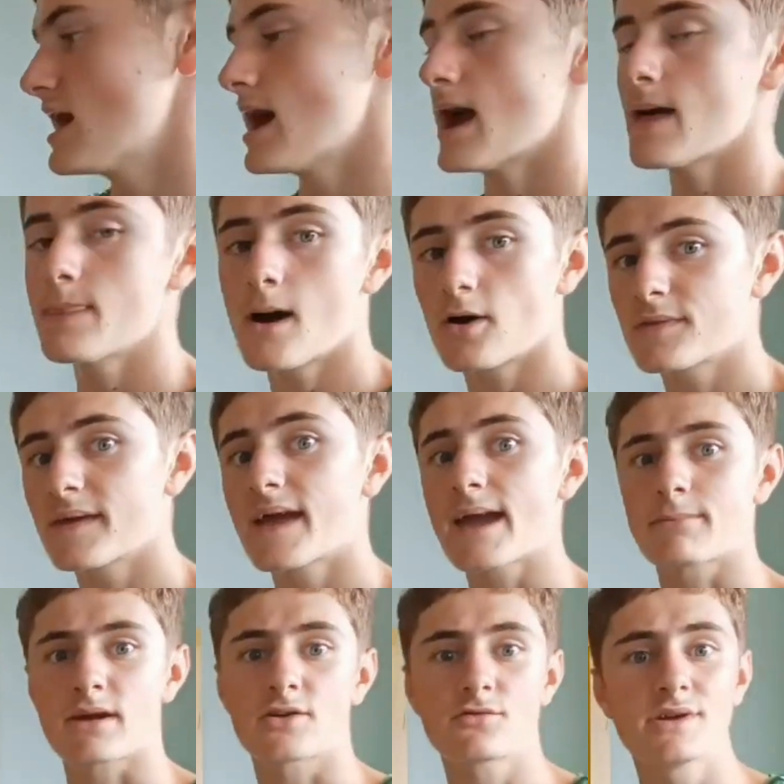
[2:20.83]
And now the game
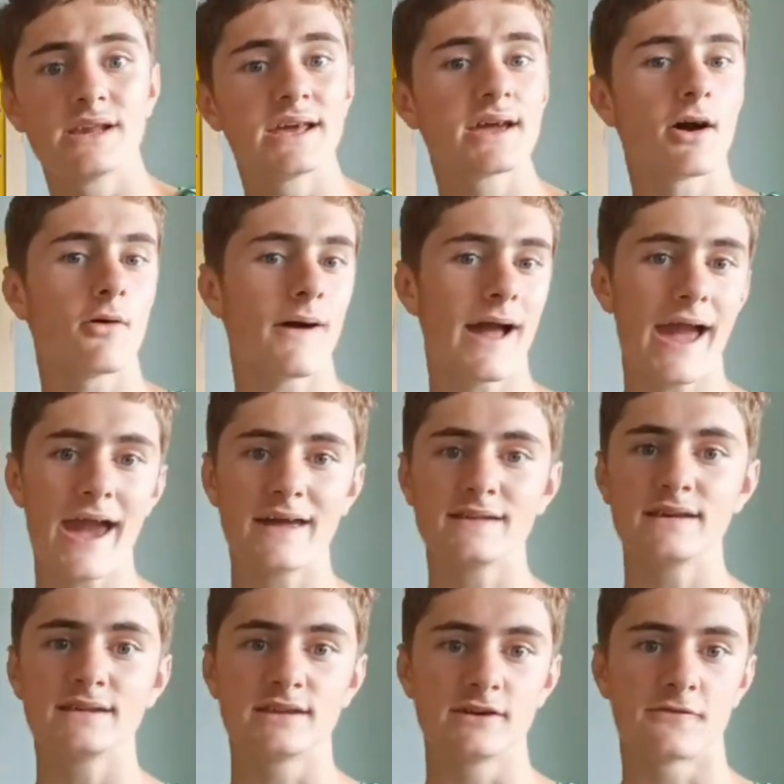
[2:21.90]
can really go
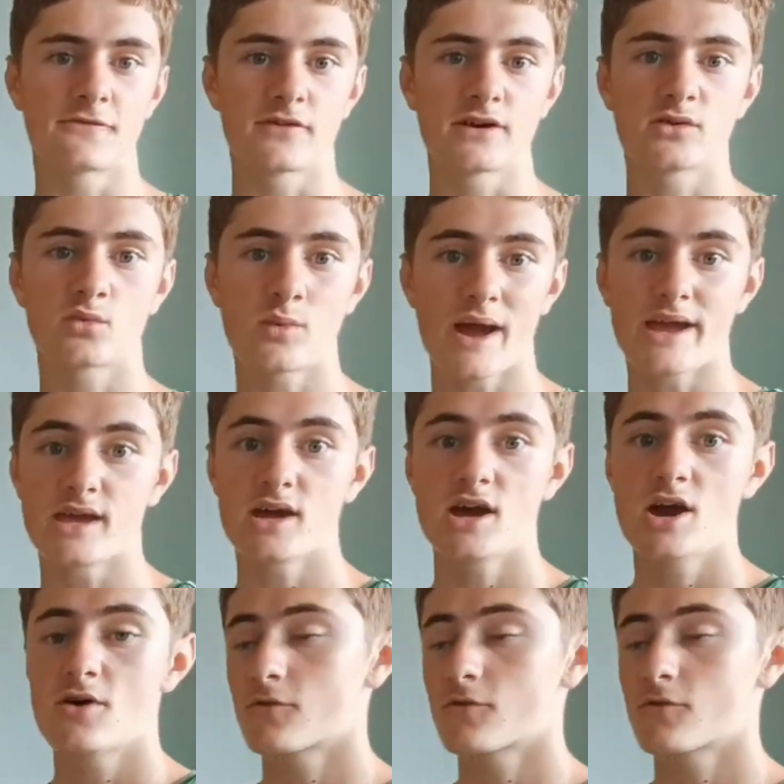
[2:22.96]
any different way.